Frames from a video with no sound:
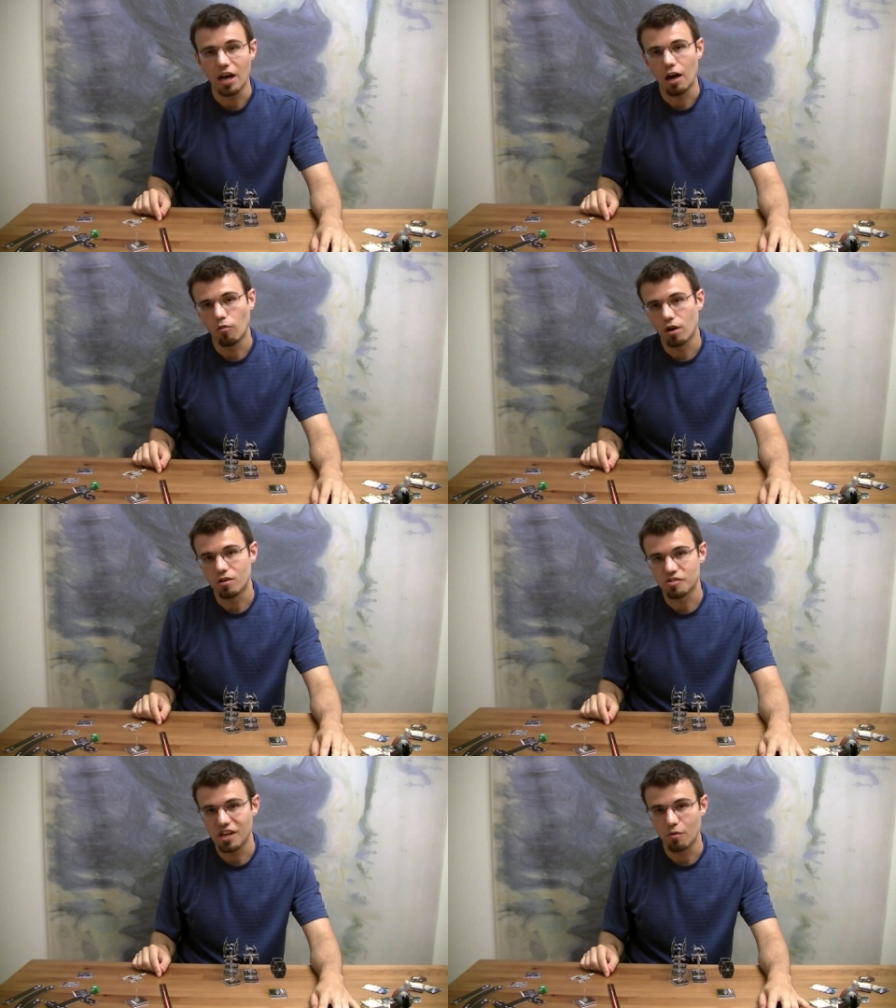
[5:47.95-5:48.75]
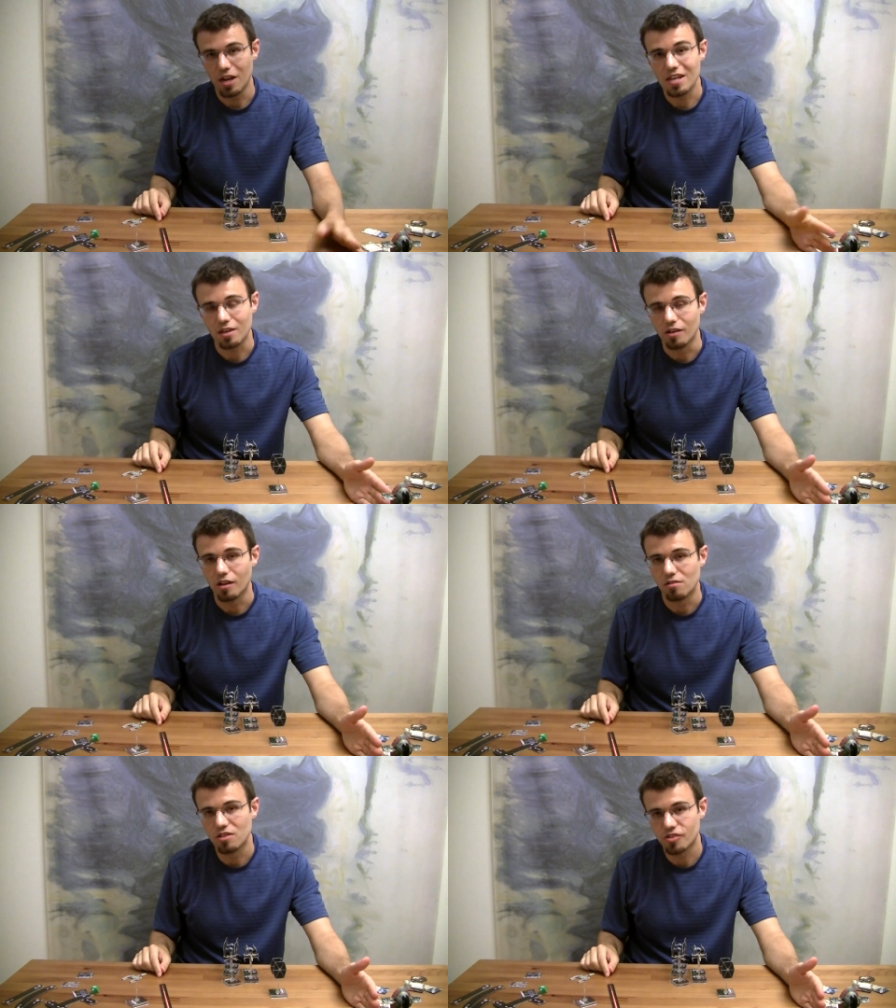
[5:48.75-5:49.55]
Howl Runner is now naked,
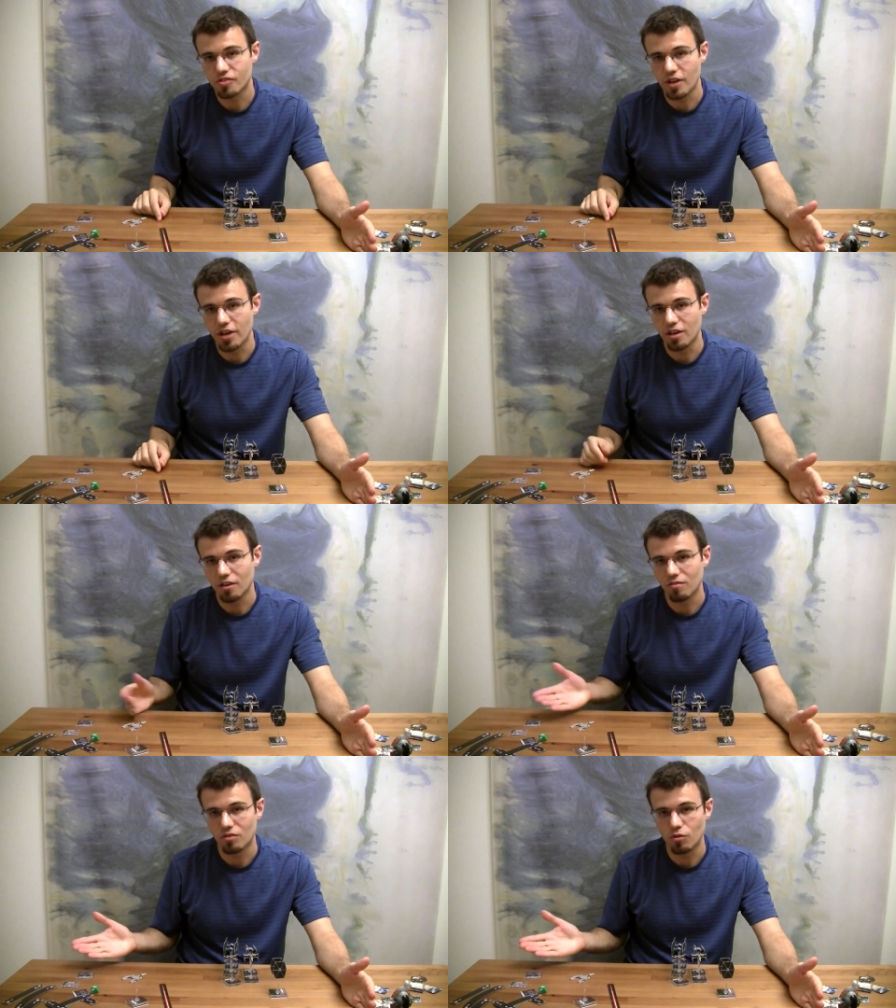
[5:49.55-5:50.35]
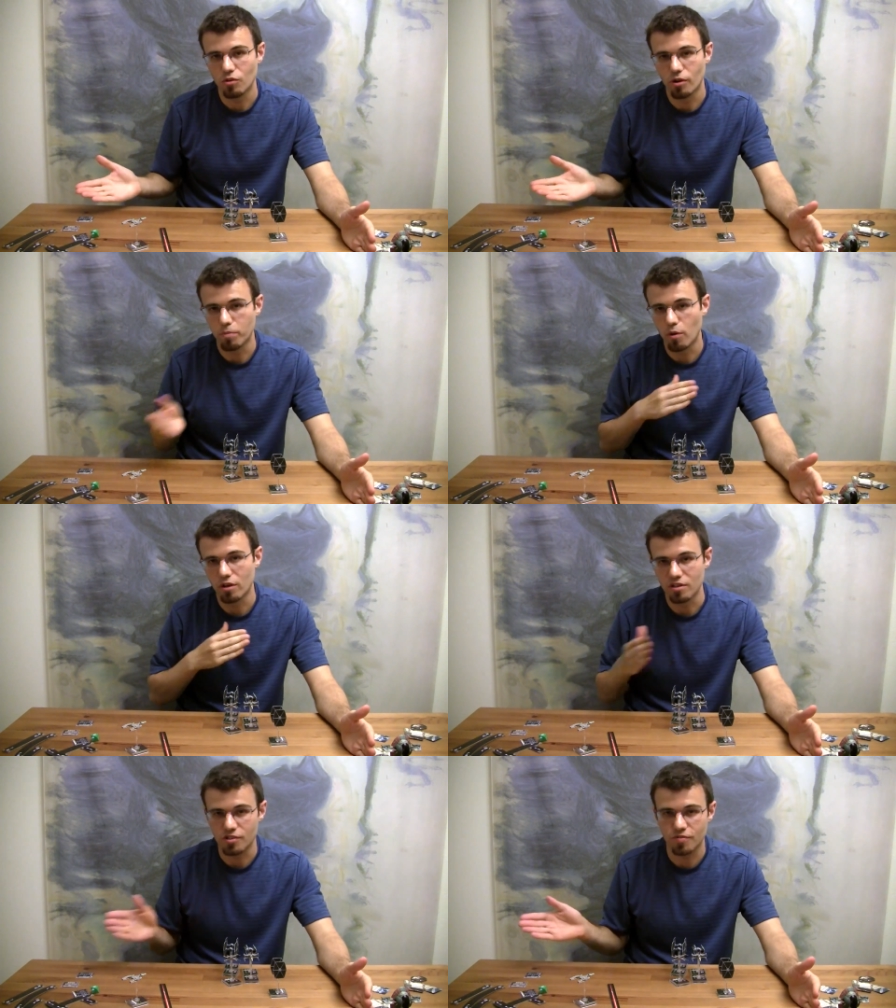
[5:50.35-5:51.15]
and you're saying to your
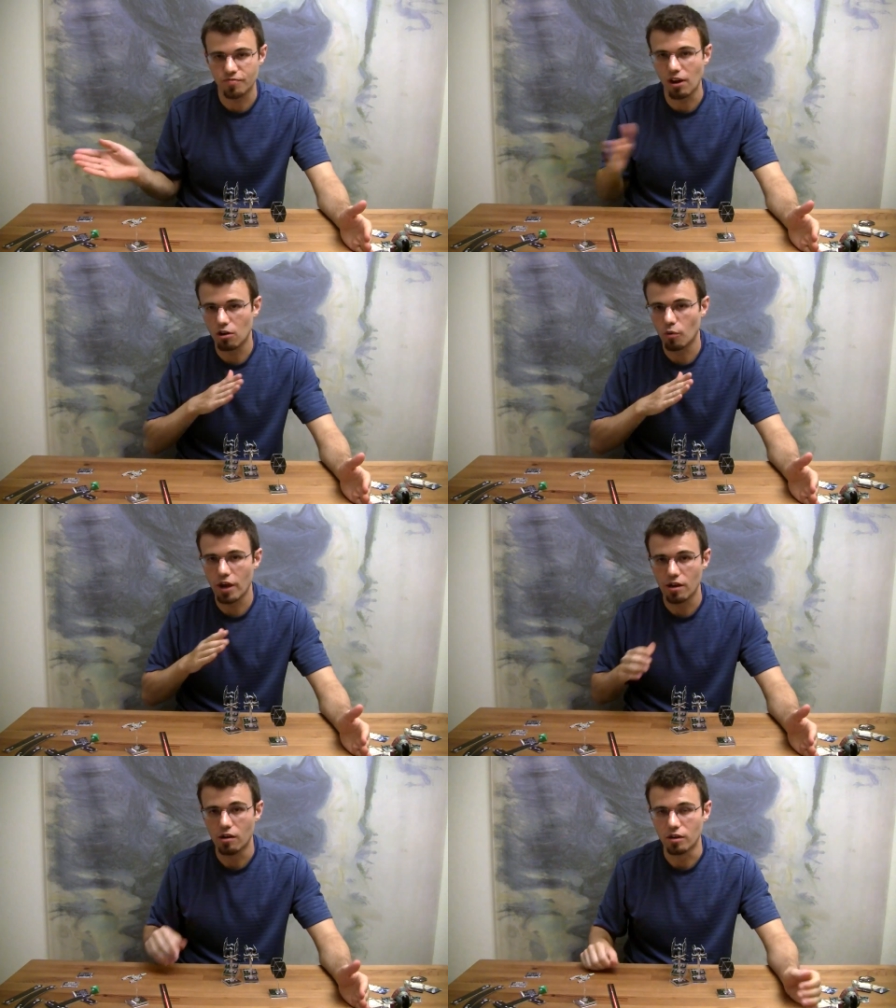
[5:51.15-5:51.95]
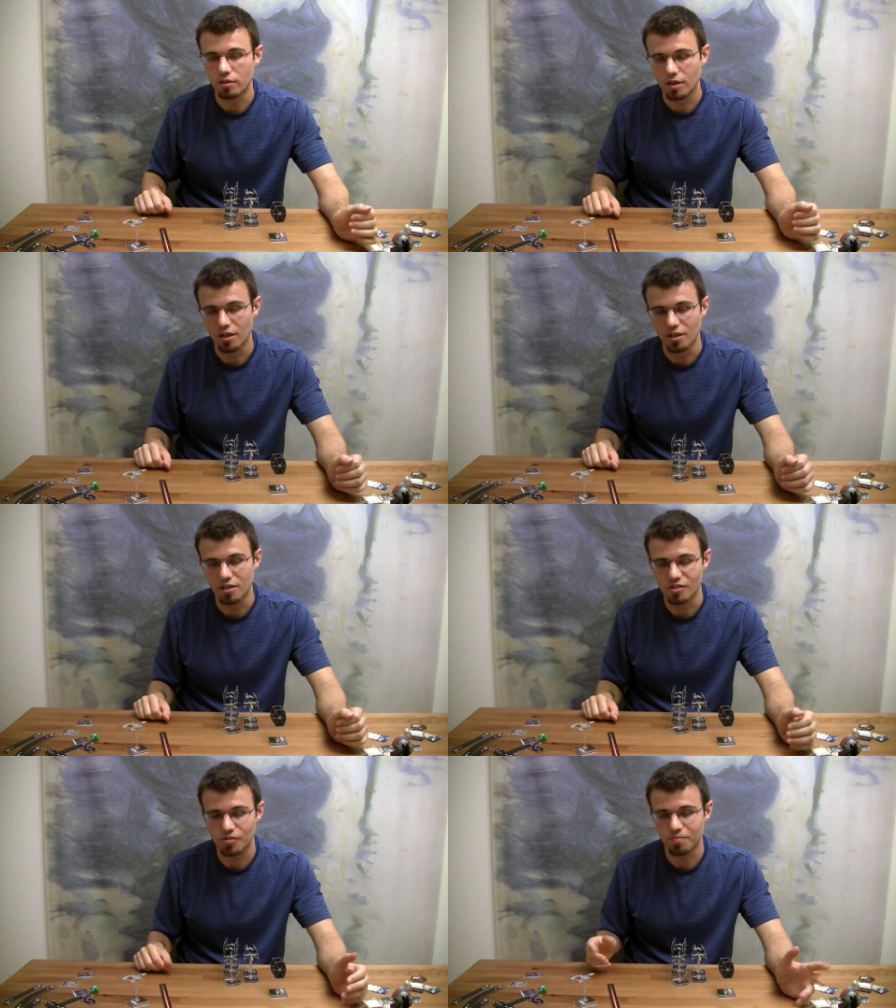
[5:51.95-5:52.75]
opponent, just fire away at her.
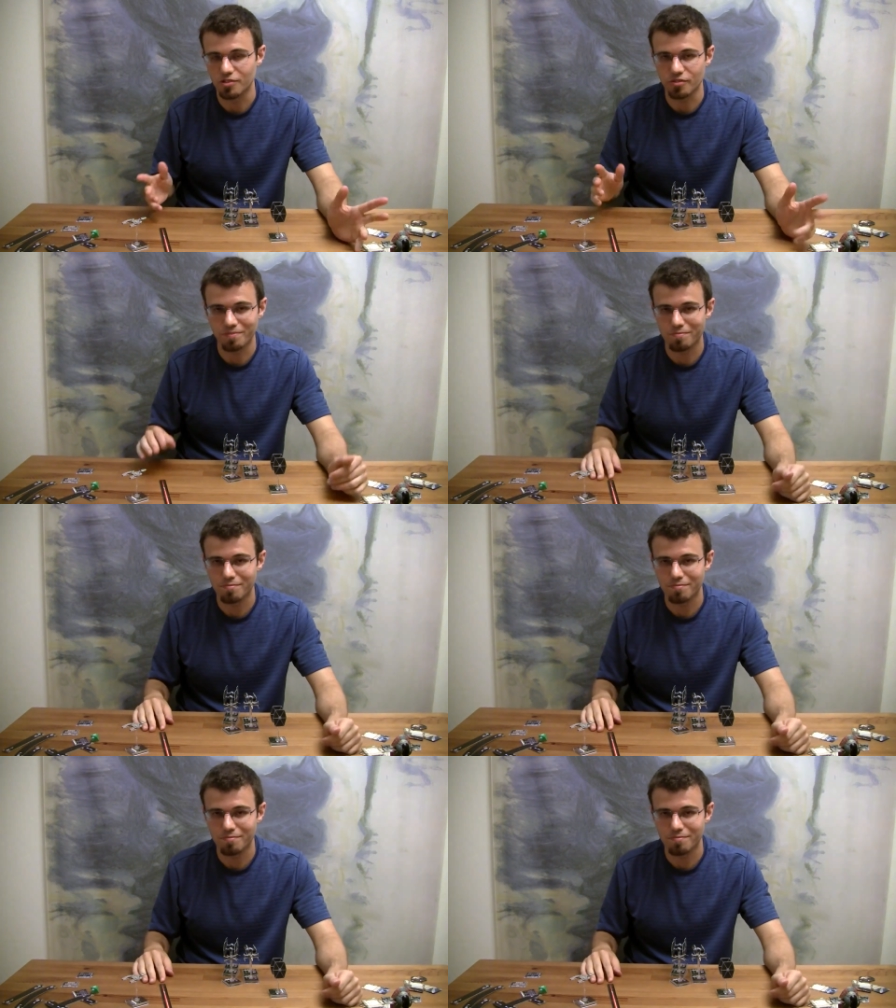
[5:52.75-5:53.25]
Just